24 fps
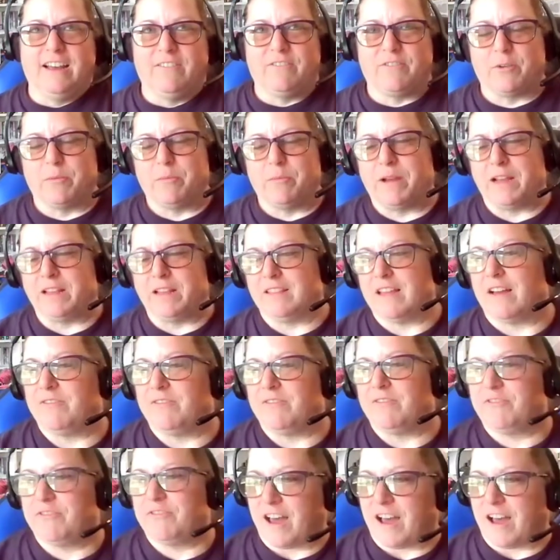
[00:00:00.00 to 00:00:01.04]
from my
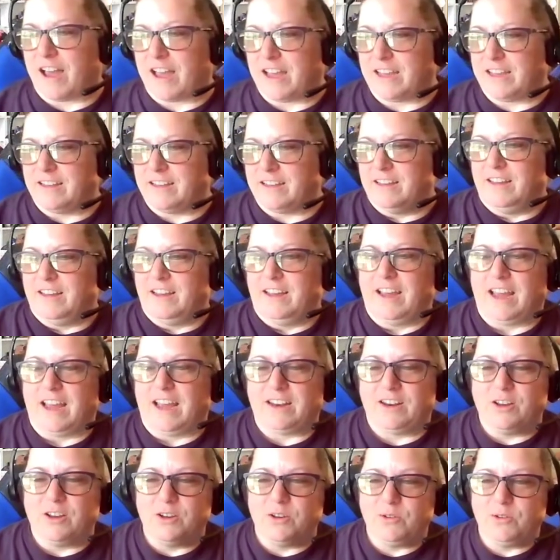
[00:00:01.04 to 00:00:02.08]
left thigh.
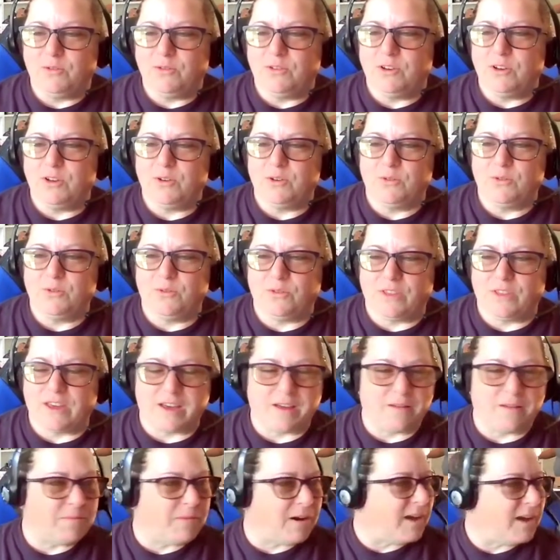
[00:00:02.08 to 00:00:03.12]
And who knew
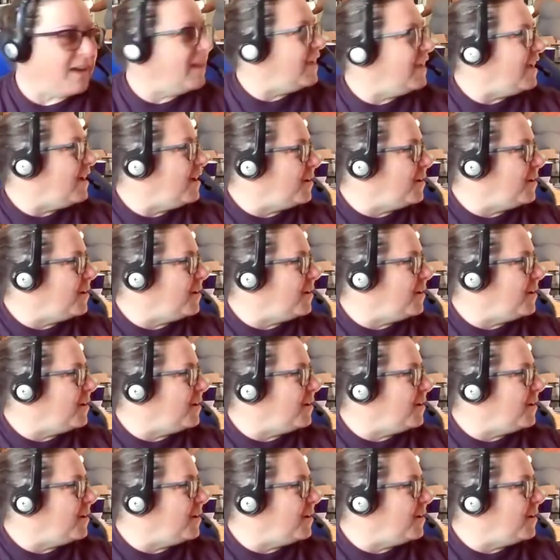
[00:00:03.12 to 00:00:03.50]
that my